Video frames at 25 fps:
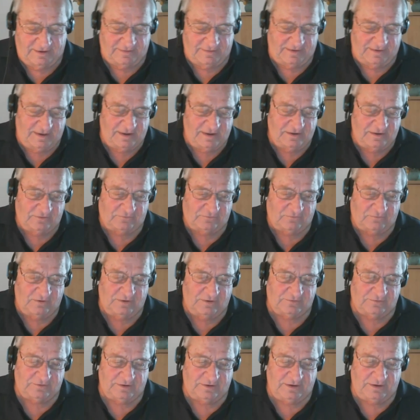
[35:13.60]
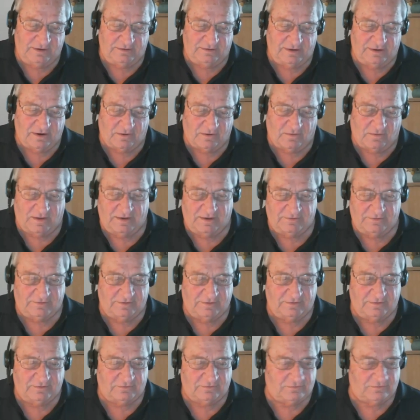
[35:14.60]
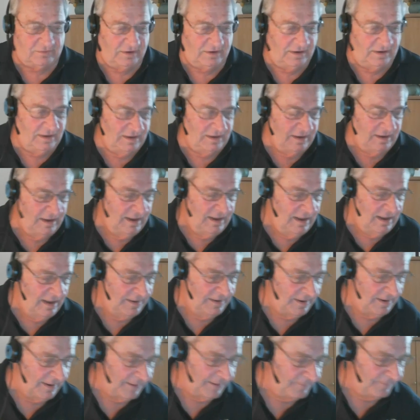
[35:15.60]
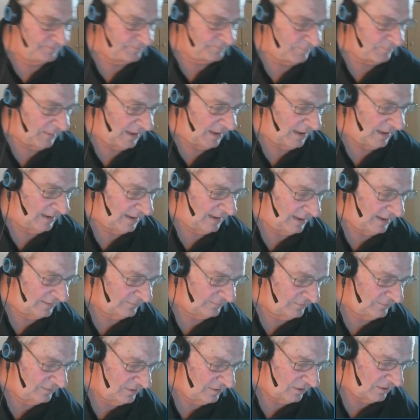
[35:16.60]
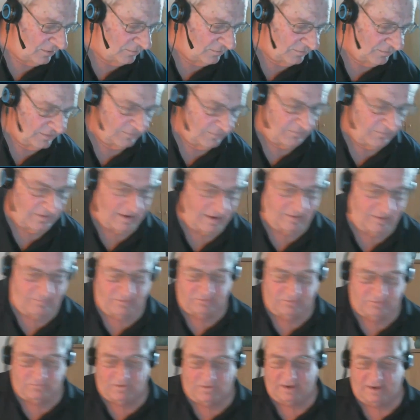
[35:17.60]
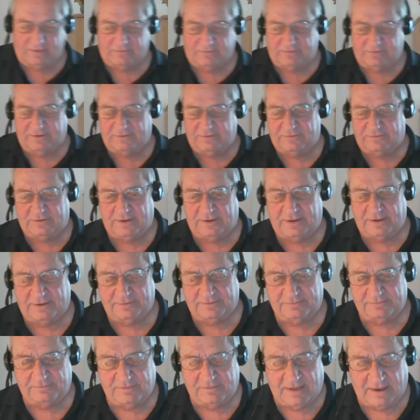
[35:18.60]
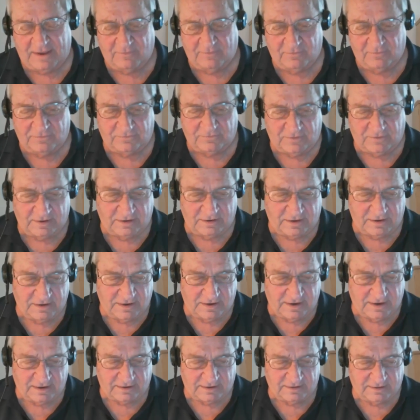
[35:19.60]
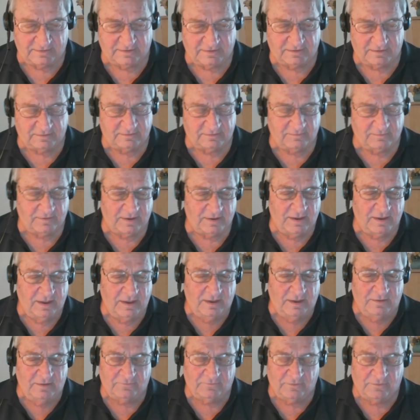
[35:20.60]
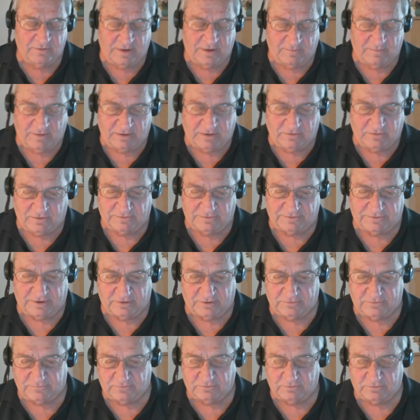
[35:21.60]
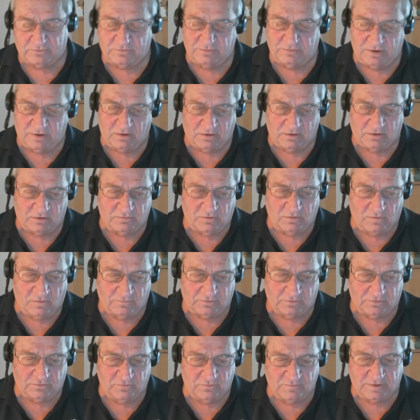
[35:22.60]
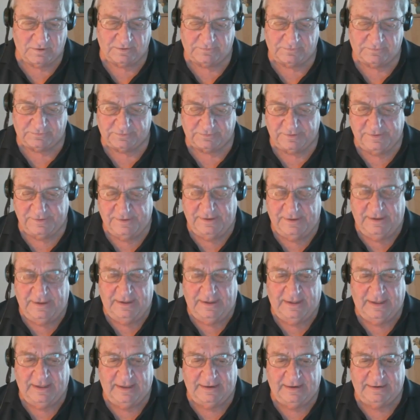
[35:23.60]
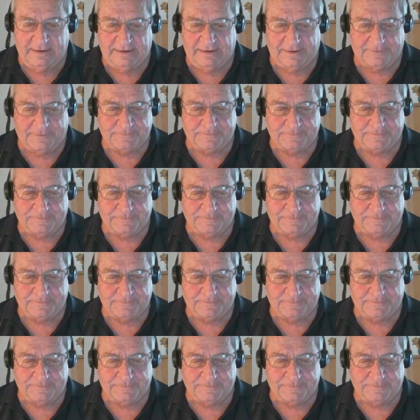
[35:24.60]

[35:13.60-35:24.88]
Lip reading: The industry is the airlines industry. Uh, as you know, if anybody's watched this, I was in Connecticut at my daughter's house for over 2 months, and